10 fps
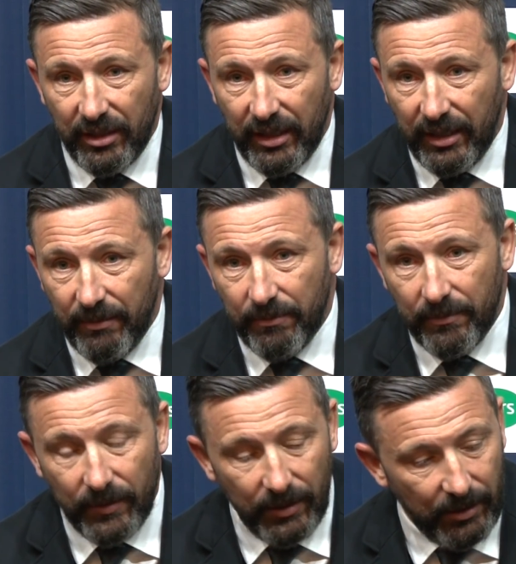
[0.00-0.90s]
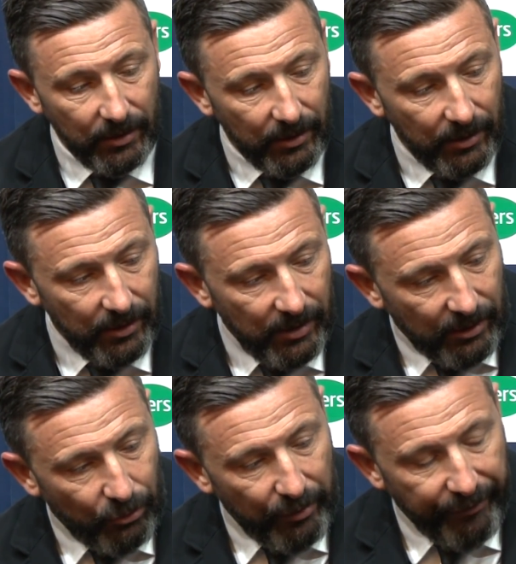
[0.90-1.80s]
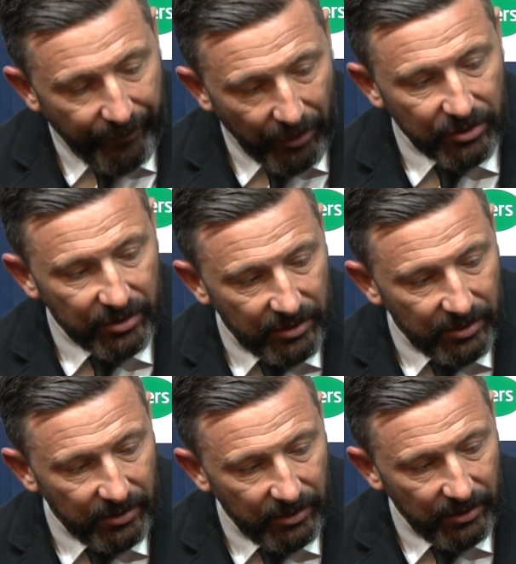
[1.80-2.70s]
Um, I thought the first